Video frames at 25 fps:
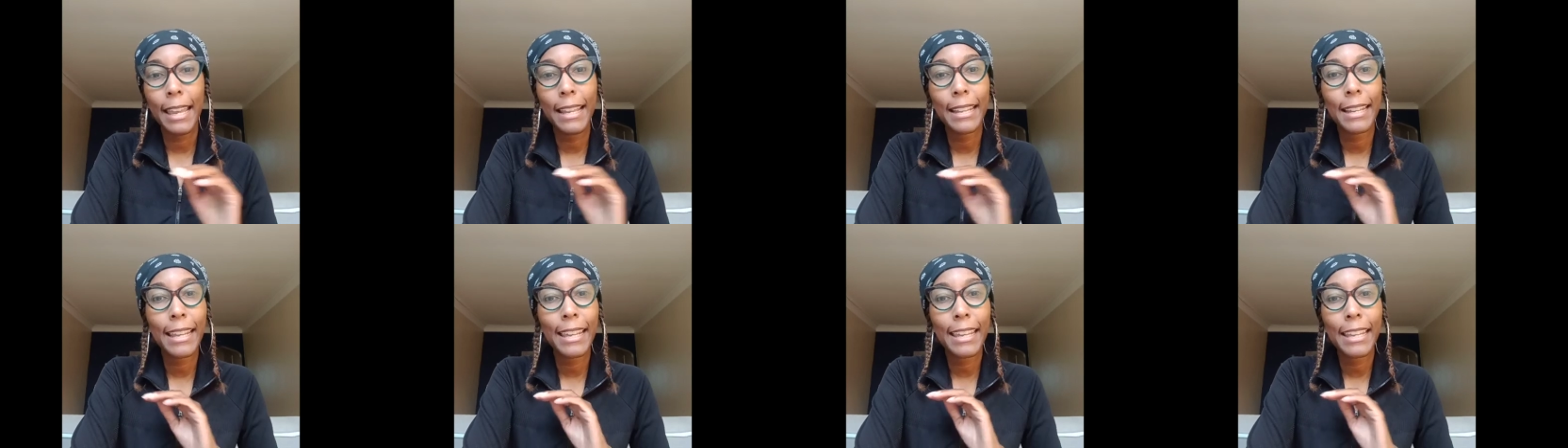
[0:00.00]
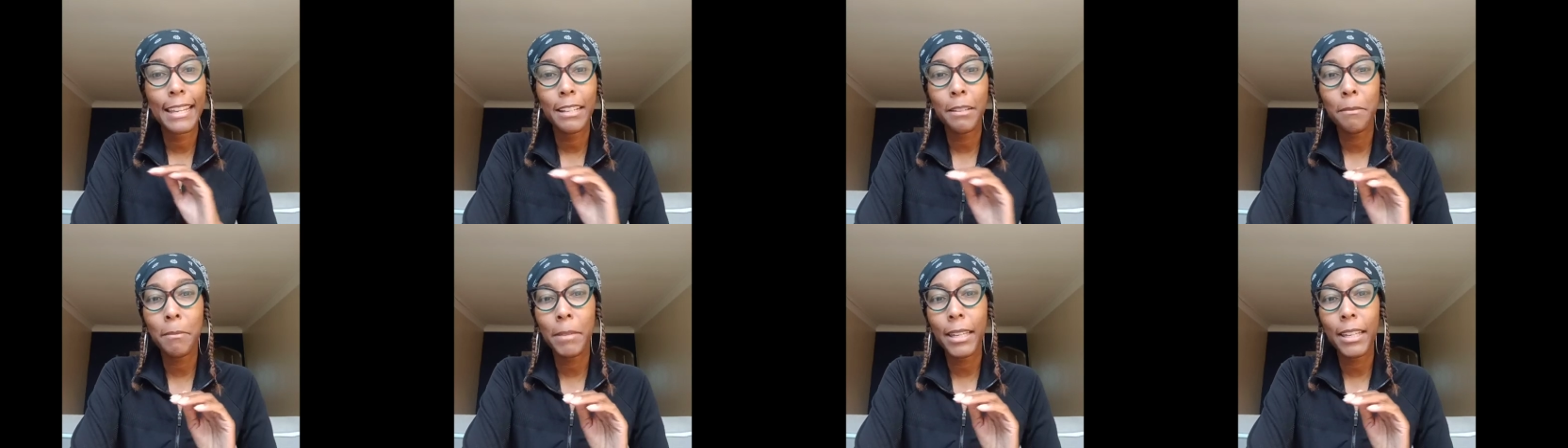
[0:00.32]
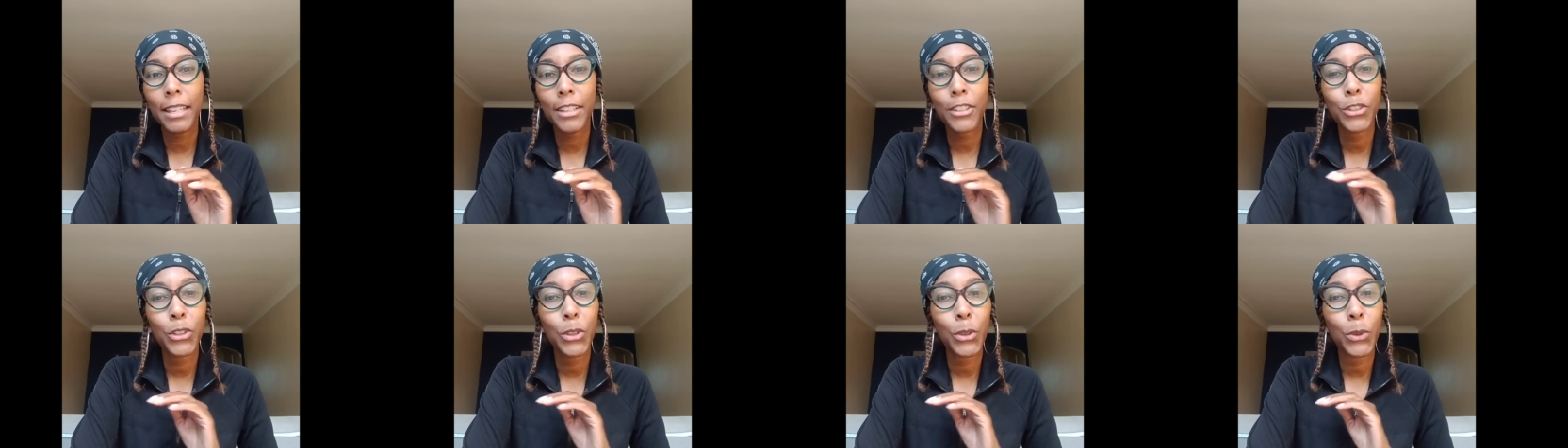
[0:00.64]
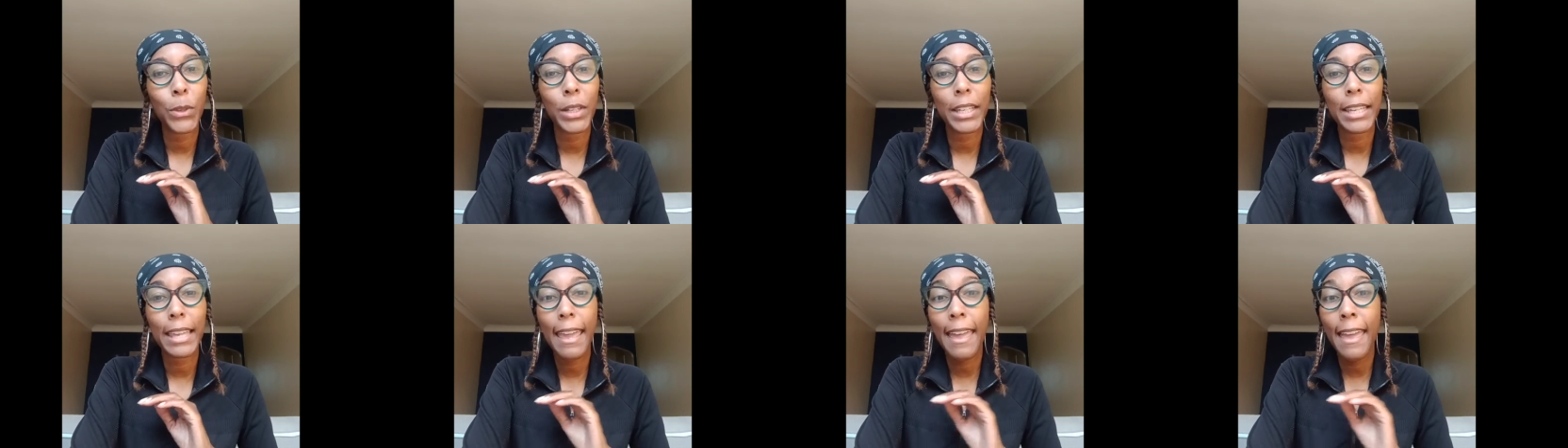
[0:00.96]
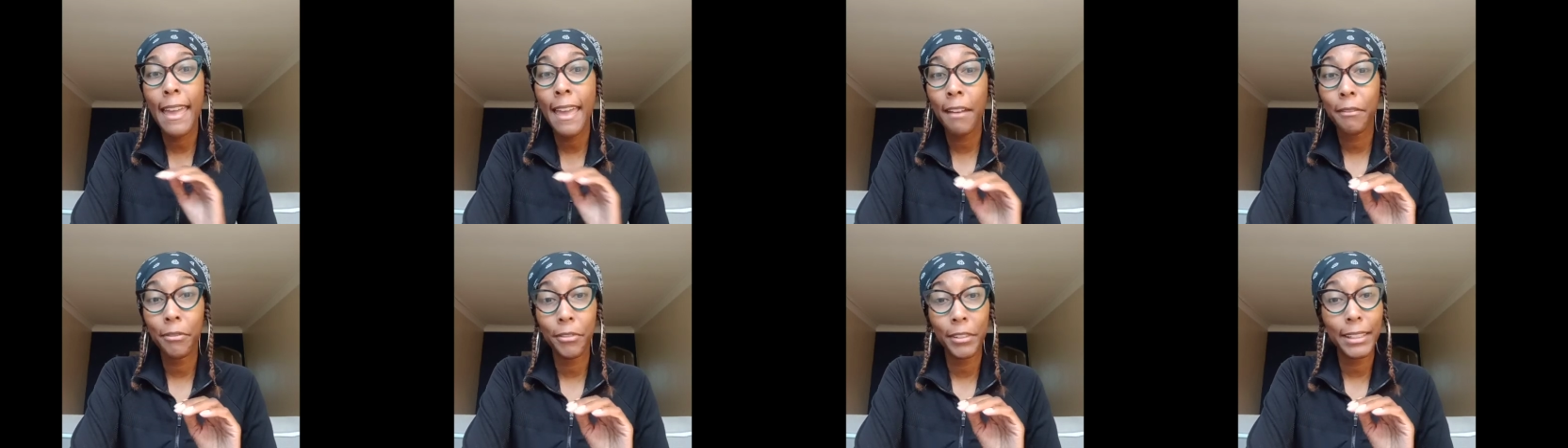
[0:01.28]
and the enemy is doing
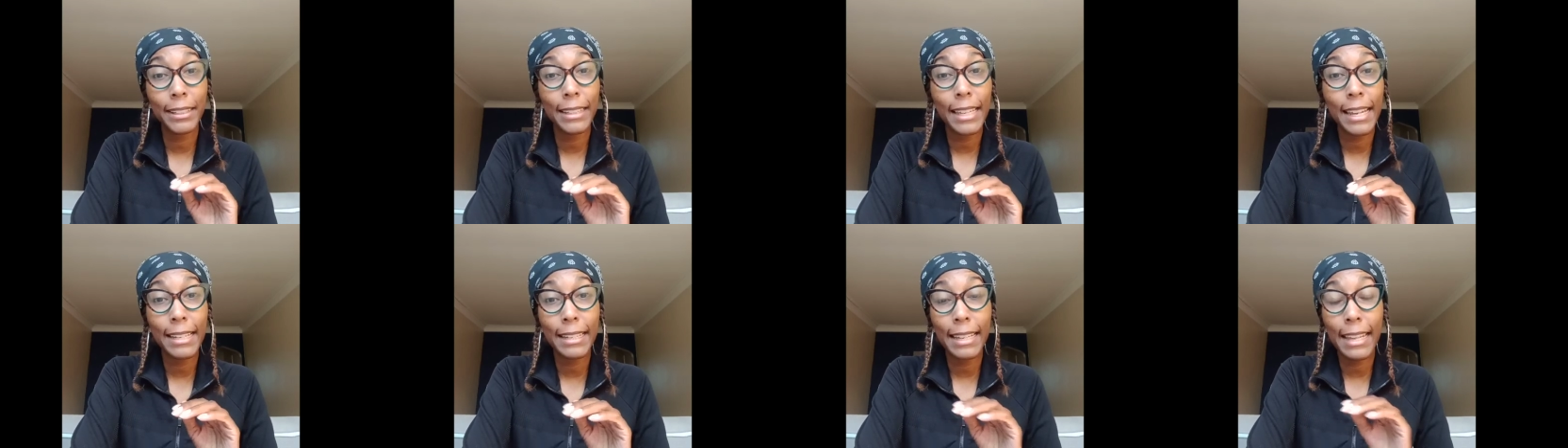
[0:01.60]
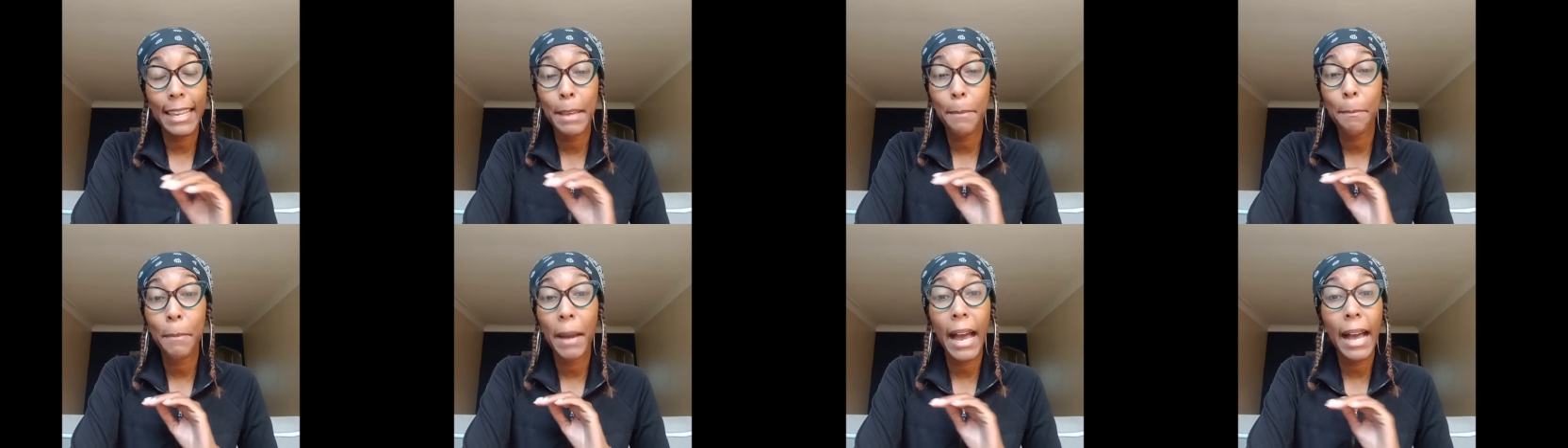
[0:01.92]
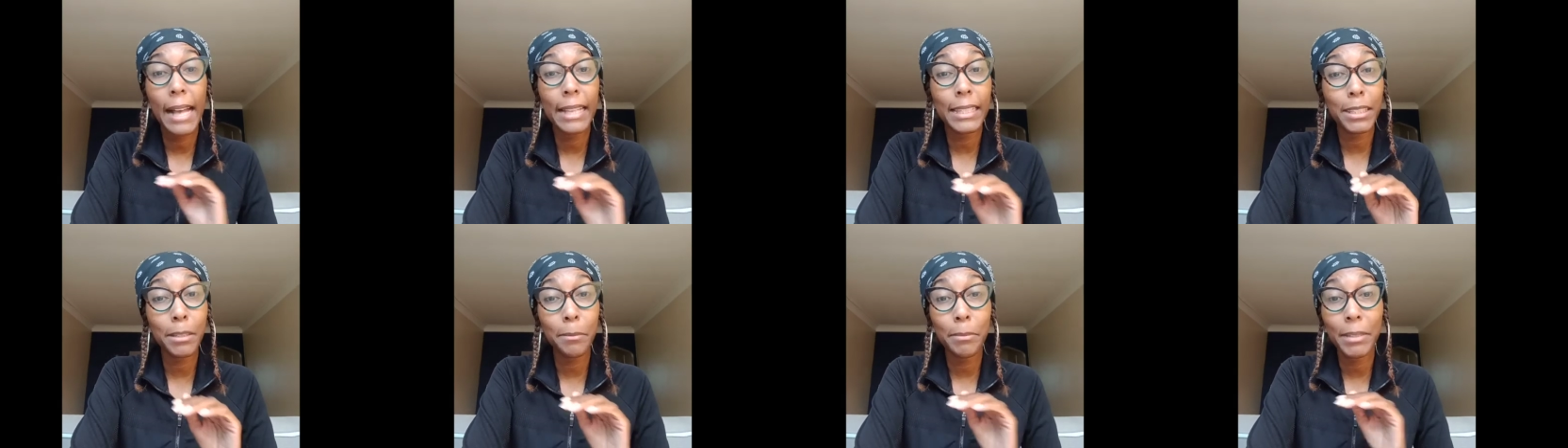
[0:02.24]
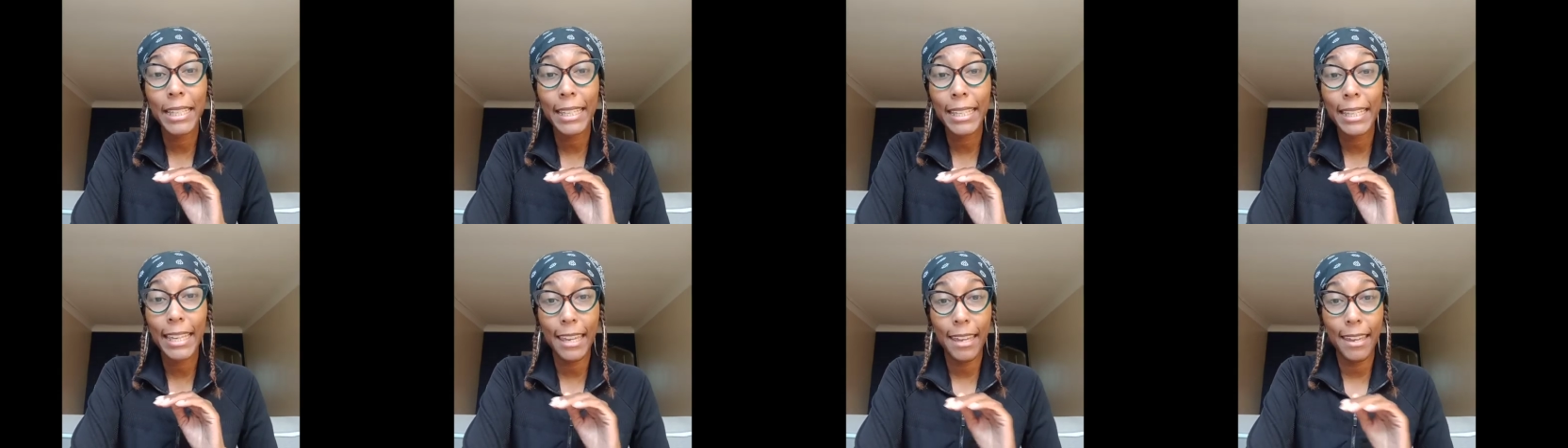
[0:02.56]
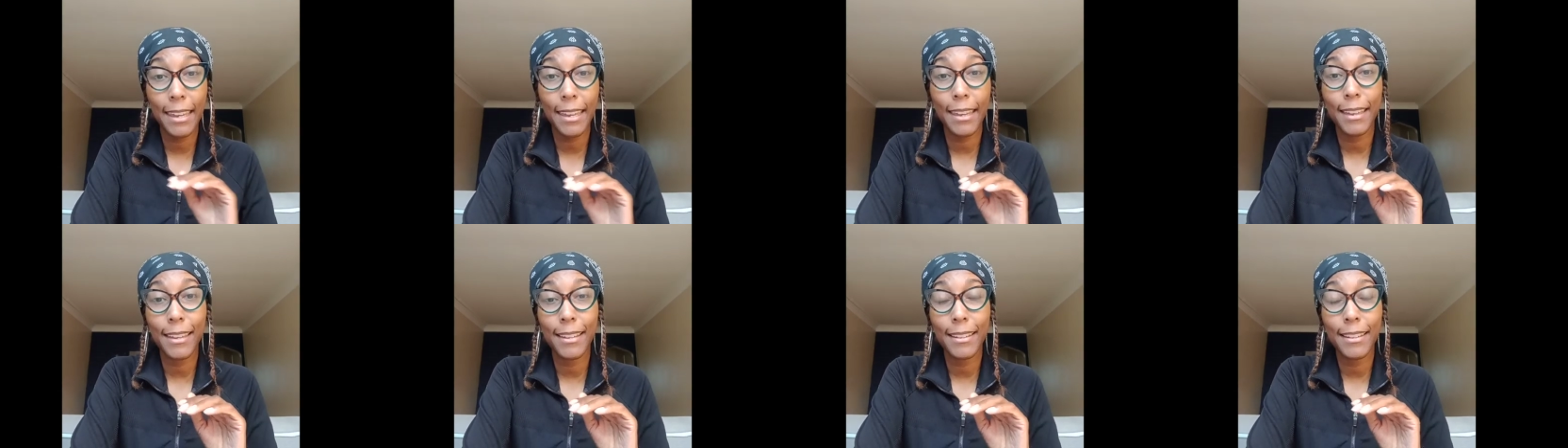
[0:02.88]
everything that he possibly
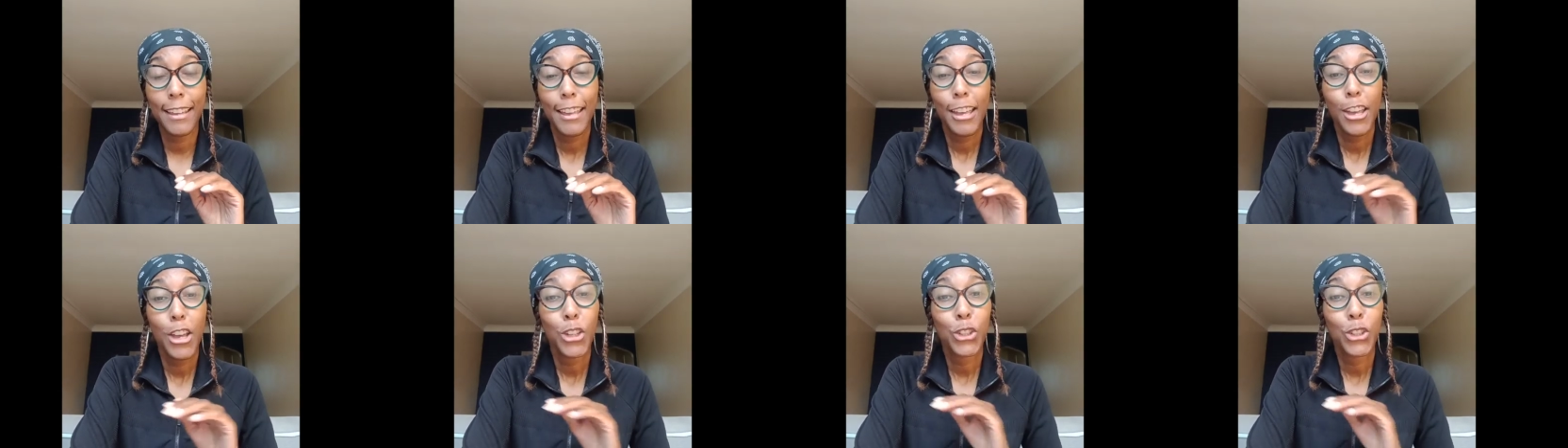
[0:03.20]
can